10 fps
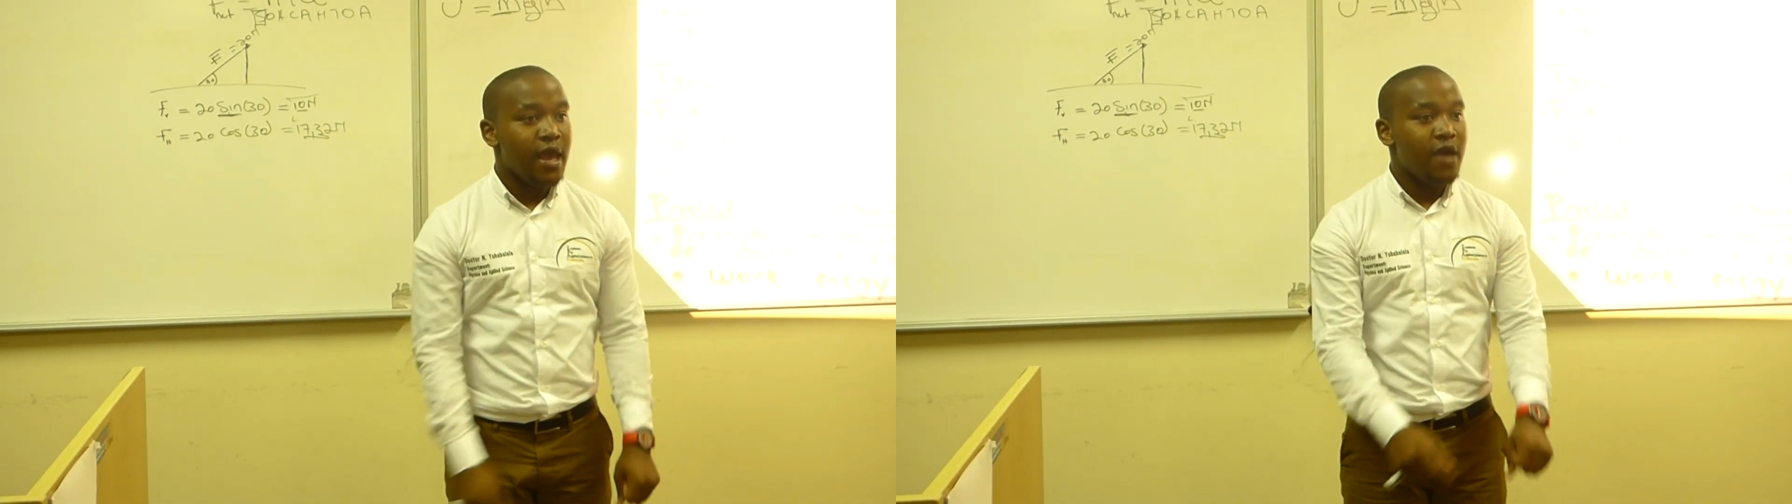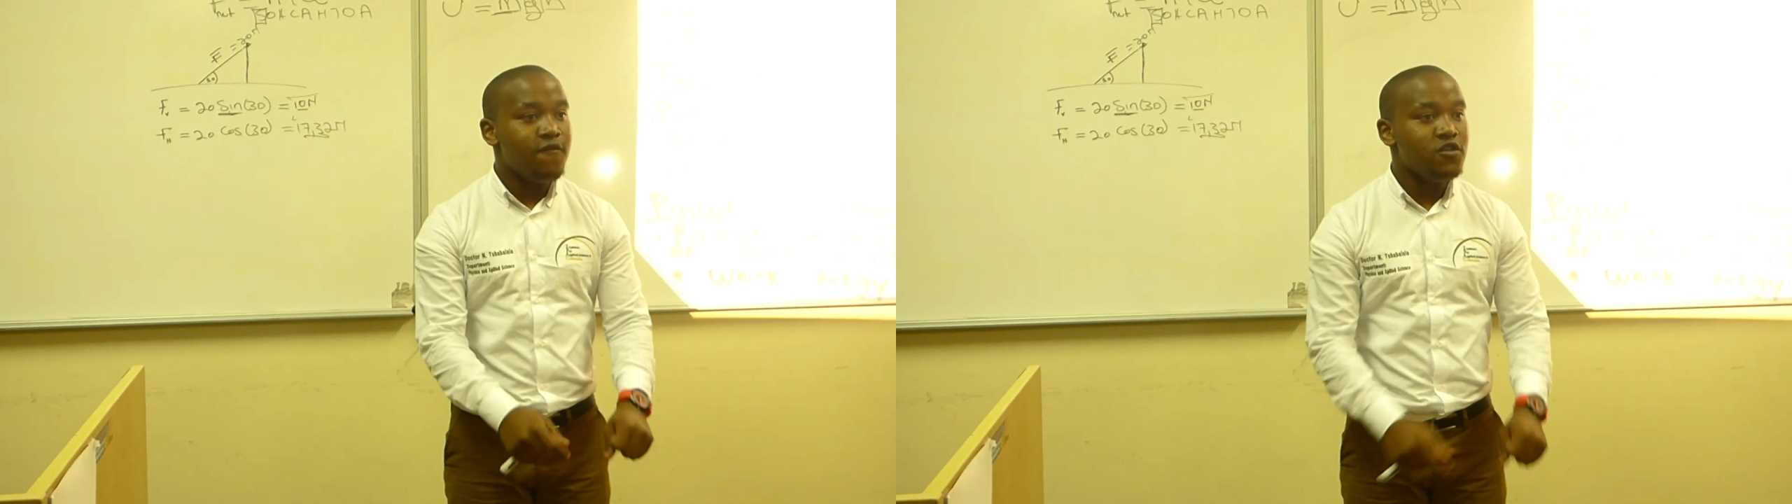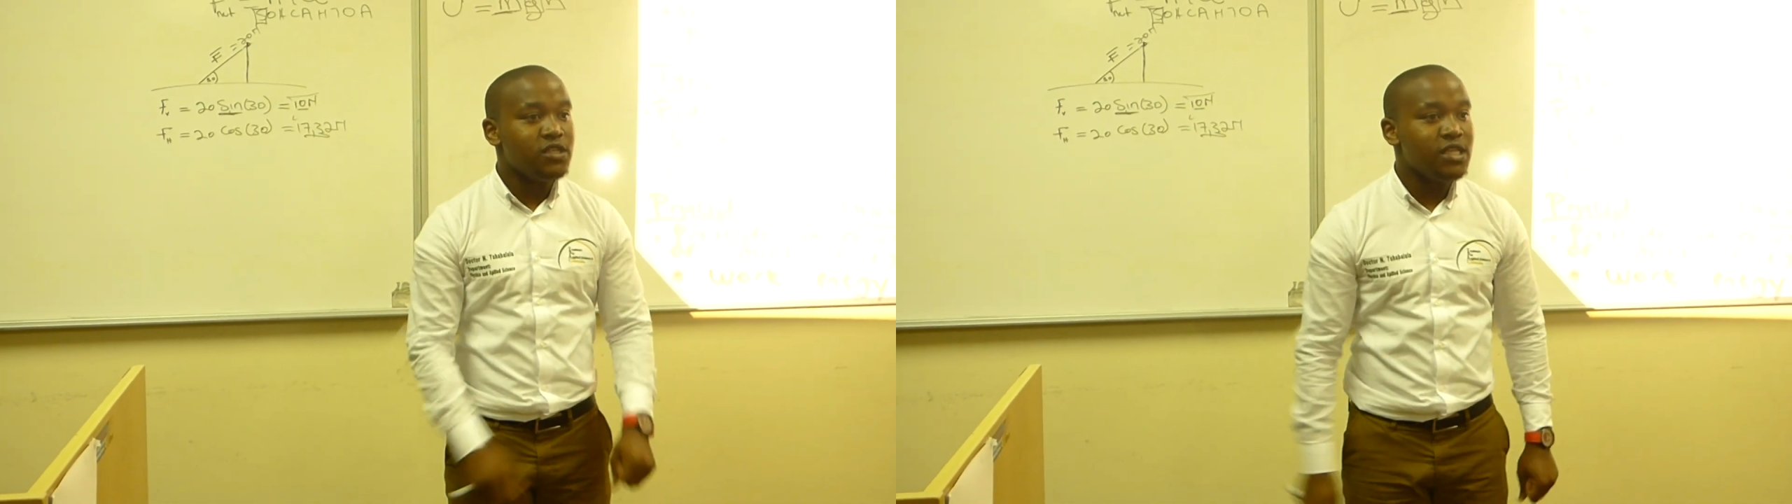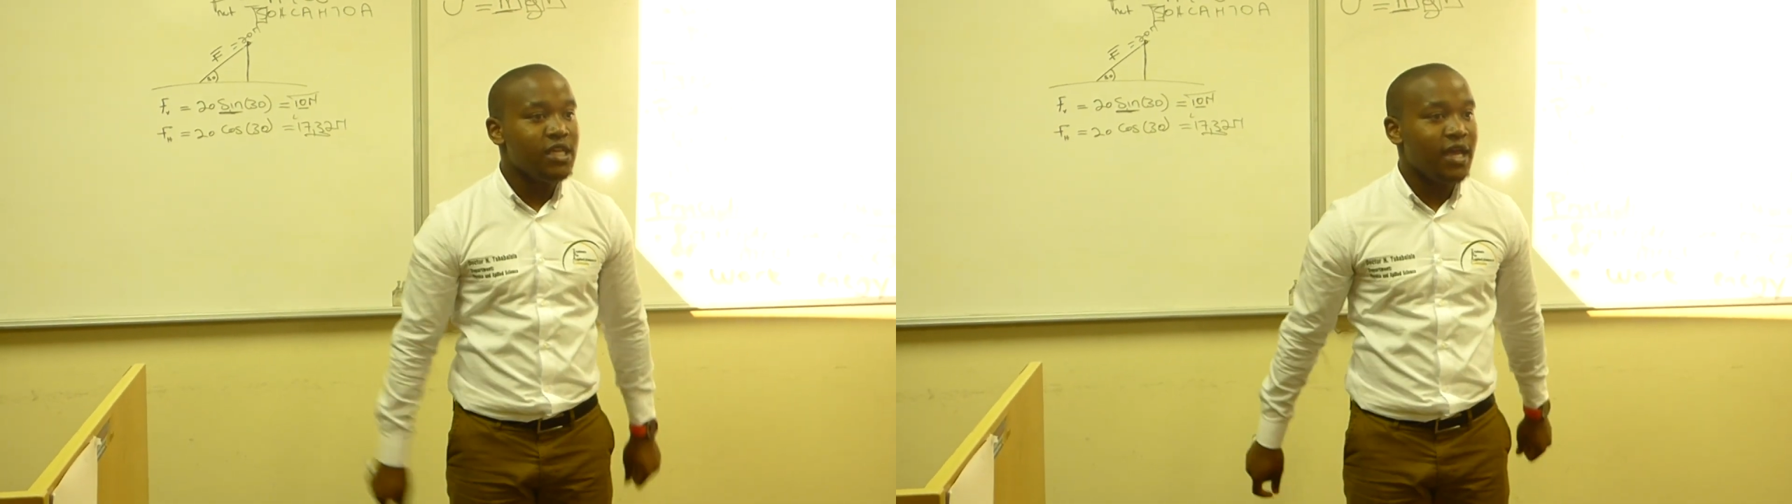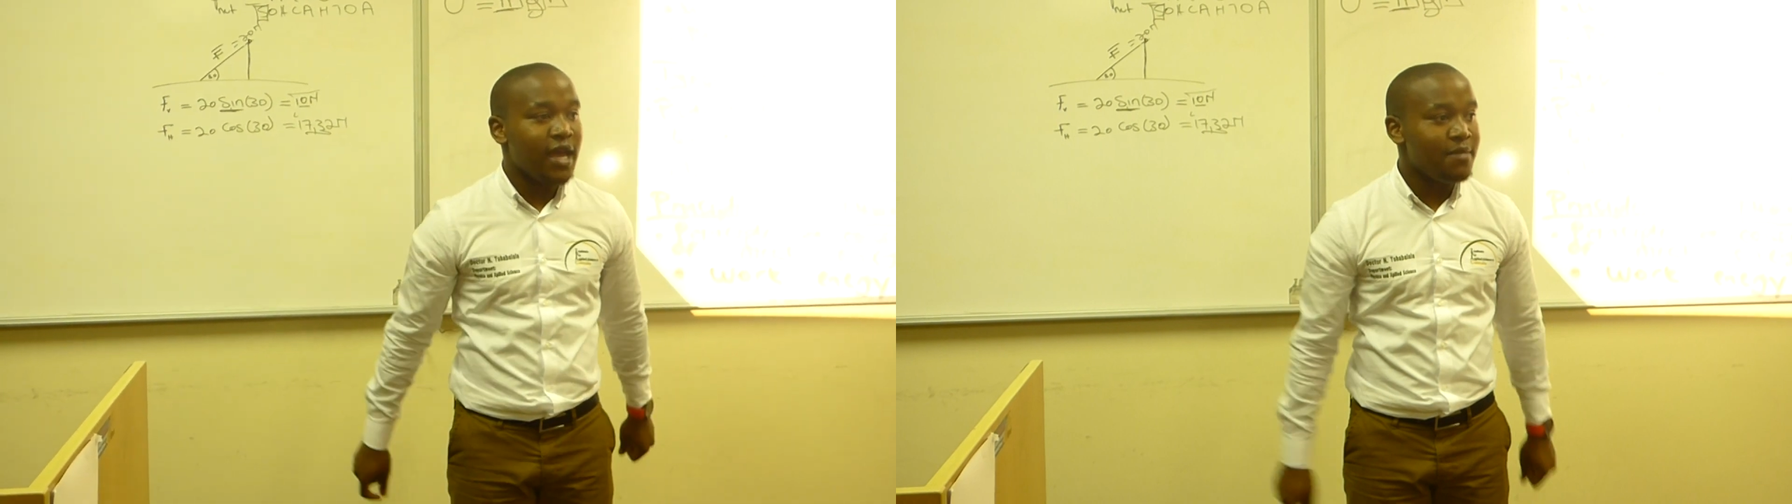Have you
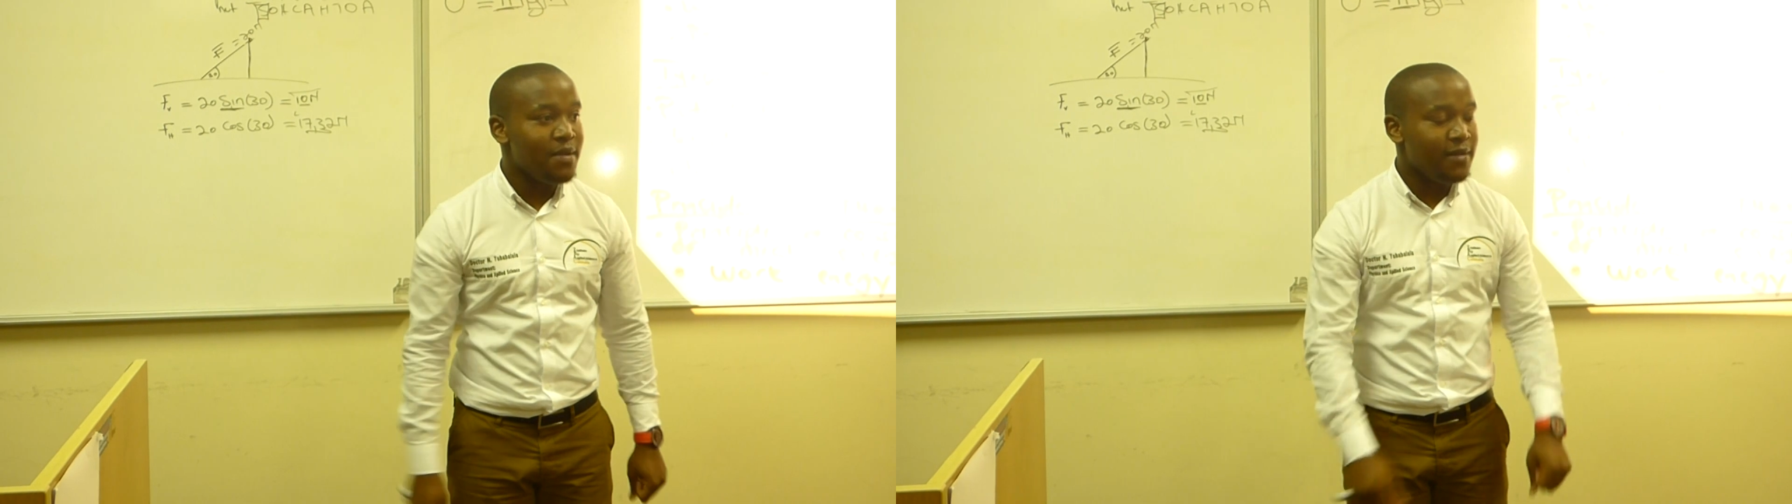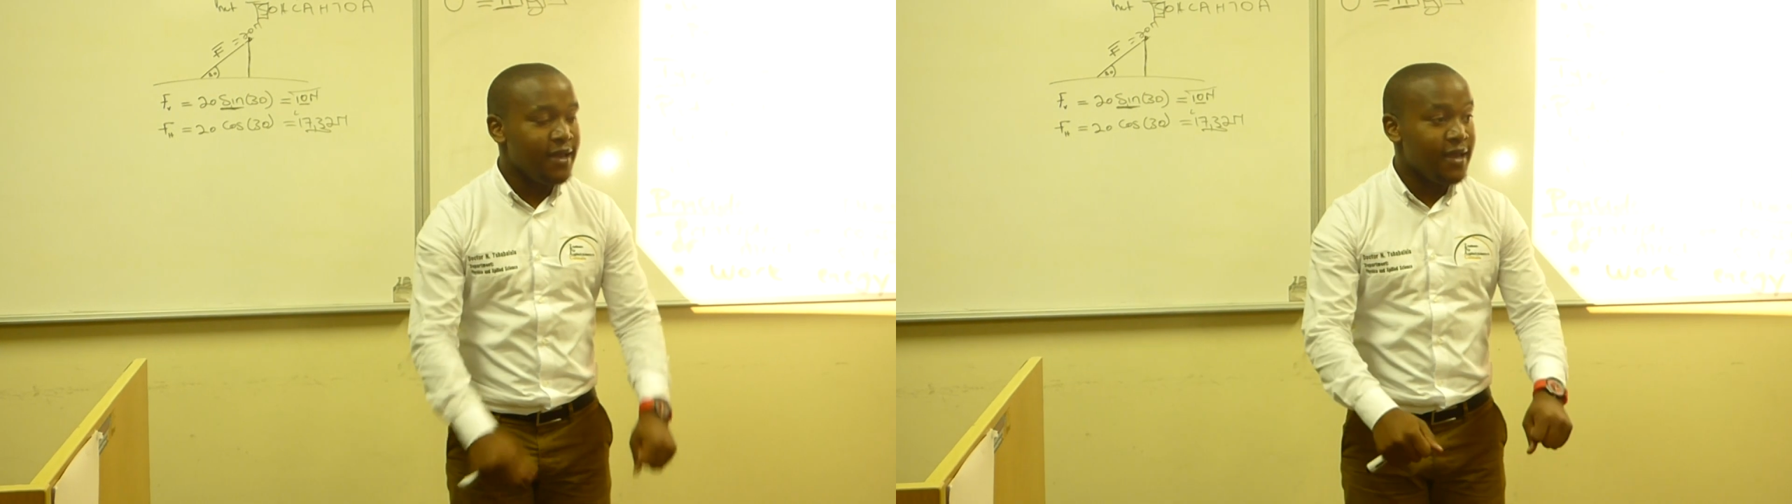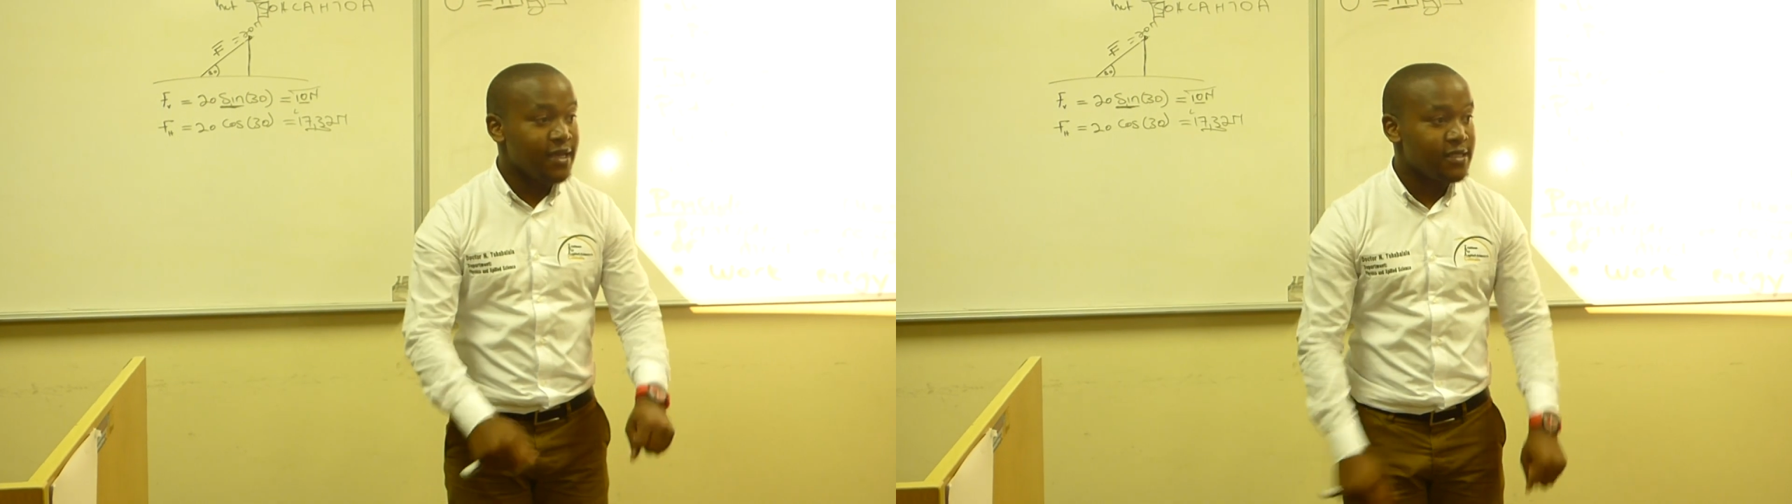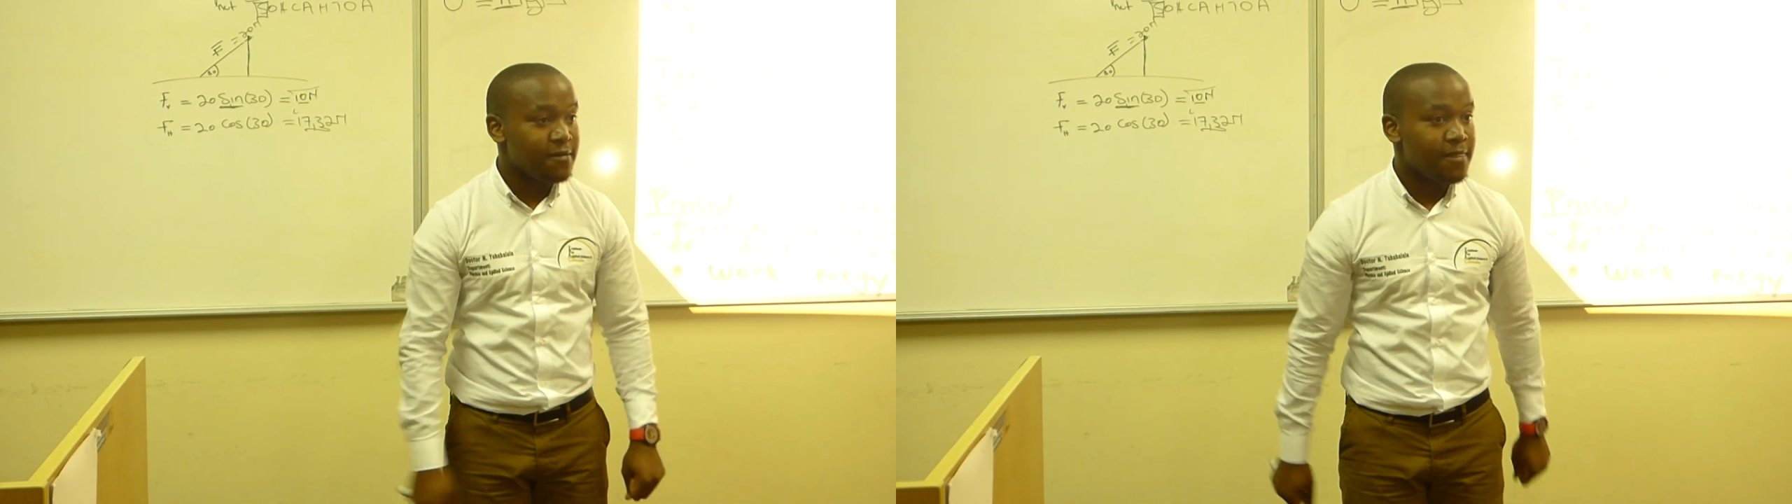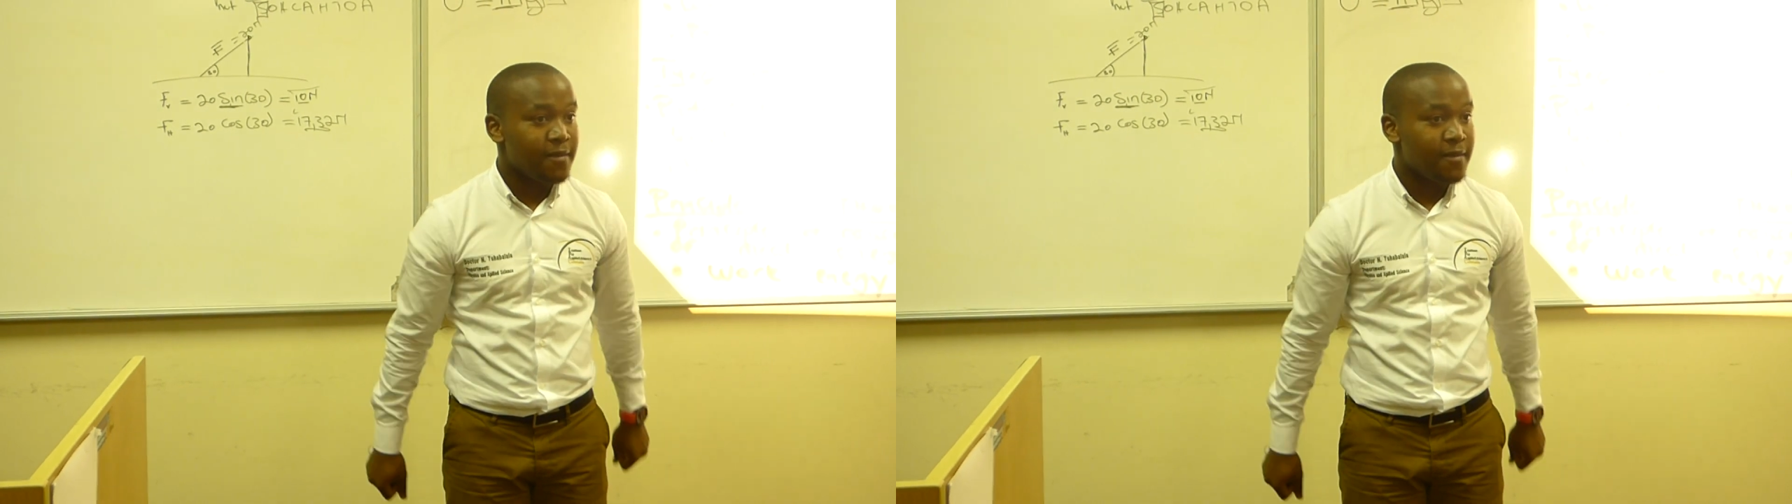seen the rugby players?